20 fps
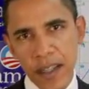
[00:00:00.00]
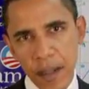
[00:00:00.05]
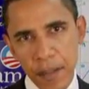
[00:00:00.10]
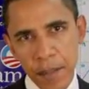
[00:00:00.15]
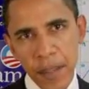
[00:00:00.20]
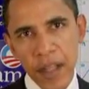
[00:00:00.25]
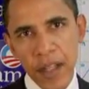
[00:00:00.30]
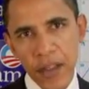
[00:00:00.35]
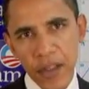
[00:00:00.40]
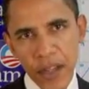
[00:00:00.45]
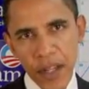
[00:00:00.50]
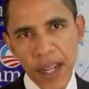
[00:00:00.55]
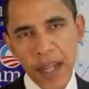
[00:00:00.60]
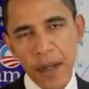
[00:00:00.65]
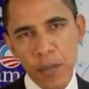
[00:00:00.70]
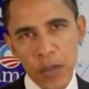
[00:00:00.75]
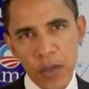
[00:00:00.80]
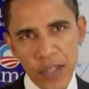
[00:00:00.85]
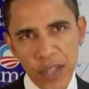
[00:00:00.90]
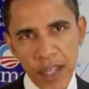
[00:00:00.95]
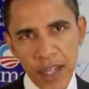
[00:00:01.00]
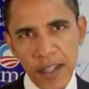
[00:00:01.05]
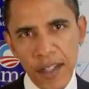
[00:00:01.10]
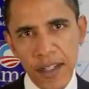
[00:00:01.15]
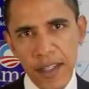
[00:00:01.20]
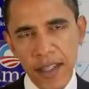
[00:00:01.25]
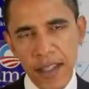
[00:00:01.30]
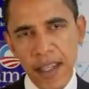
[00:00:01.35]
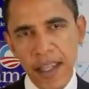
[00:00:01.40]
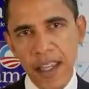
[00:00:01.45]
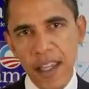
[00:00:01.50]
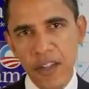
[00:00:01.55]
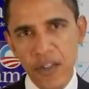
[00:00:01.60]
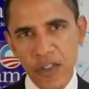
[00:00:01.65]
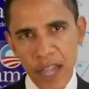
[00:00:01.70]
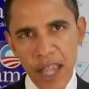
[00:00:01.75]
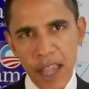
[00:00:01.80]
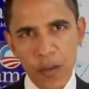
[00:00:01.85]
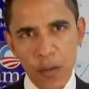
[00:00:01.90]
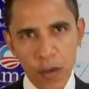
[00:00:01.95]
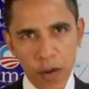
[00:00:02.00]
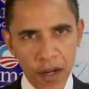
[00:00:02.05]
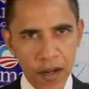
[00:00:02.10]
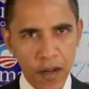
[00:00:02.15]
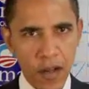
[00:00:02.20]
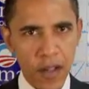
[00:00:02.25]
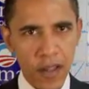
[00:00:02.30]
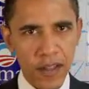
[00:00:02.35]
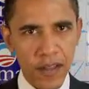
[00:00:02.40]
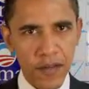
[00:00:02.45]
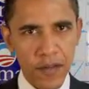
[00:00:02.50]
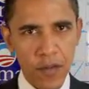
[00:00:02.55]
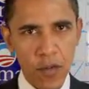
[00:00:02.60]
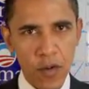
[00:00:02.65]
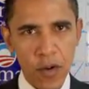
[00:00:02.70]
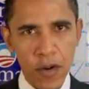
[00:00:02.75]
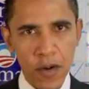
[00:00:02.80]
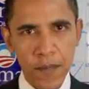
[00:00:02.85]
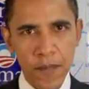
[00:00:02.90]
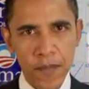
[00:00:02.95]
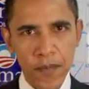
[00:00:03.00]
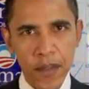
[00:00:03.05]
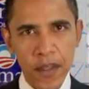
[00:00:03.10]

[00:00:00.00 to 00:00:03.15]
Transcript: a bill that I had presented in January calling for